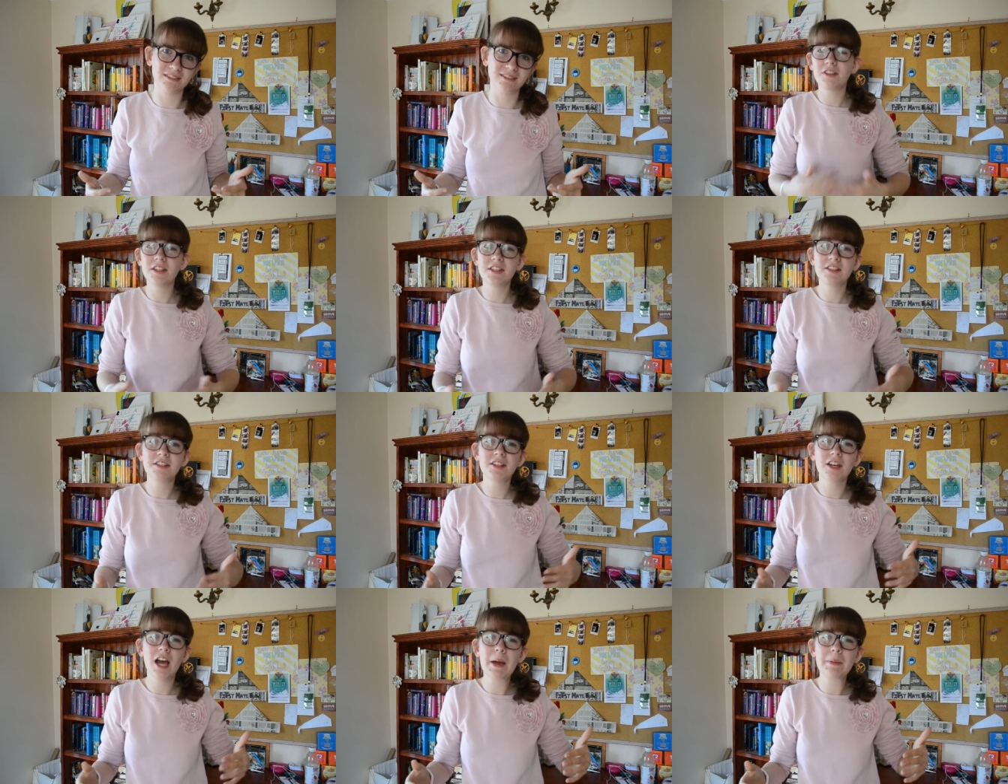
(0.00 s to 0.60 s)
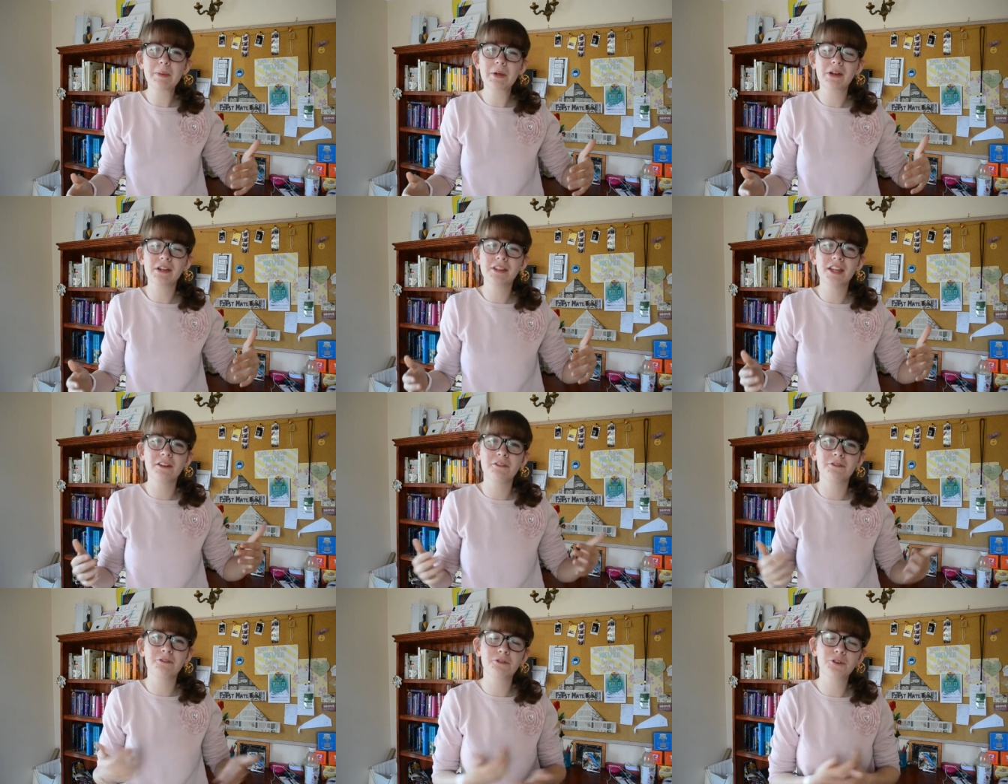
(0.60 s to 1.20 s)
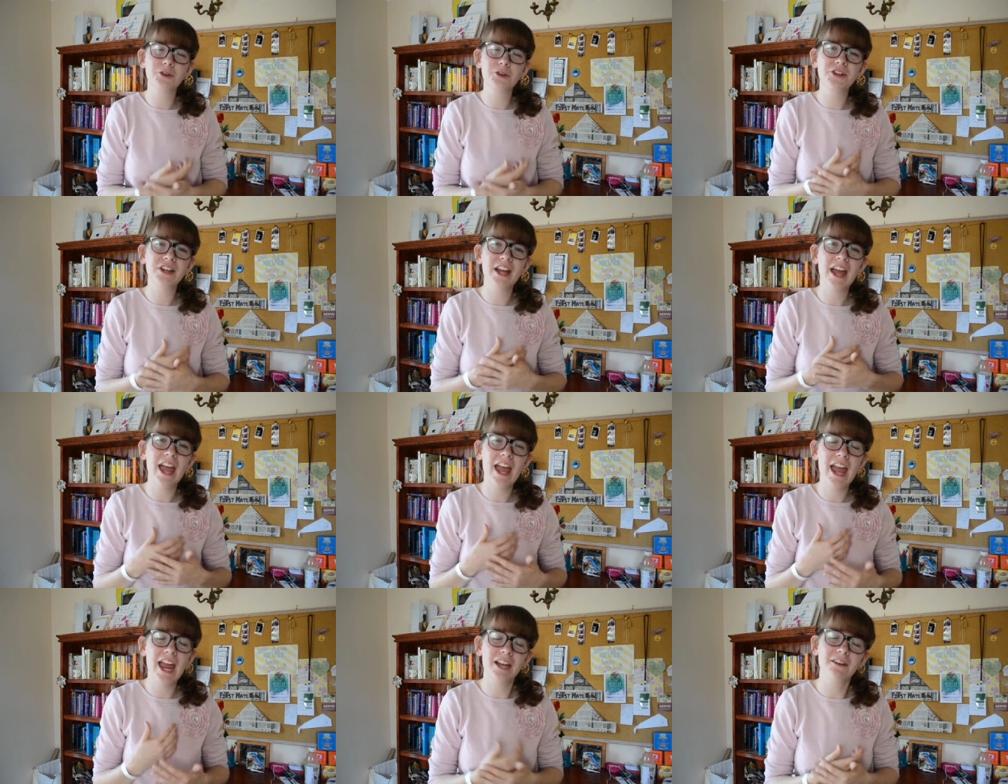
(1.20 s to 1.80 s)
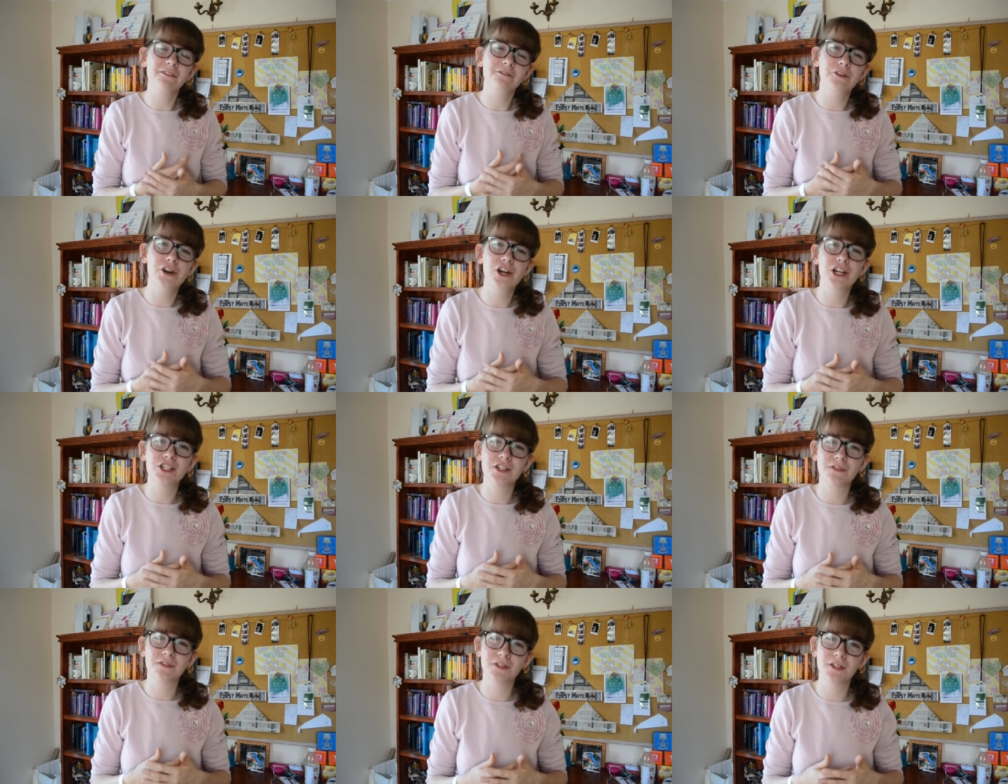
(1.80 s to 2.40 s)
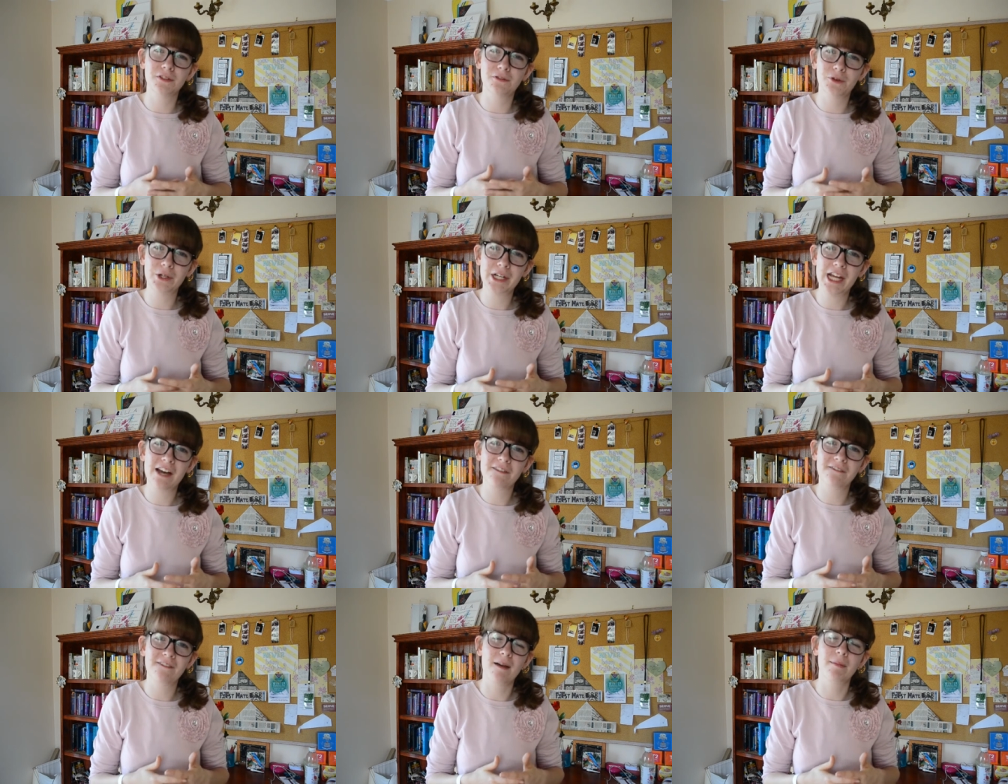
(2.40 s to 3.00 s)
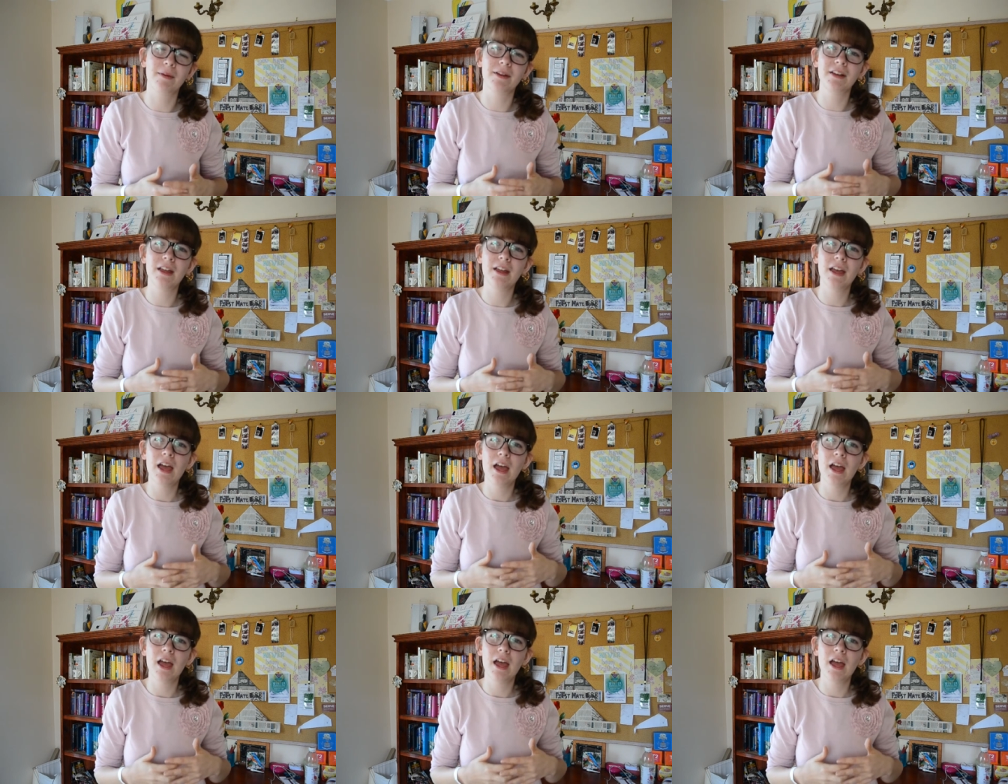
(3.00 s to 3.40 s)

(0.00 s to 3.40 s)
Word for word: This year I'm going with that food and furniture for the forty hour famine,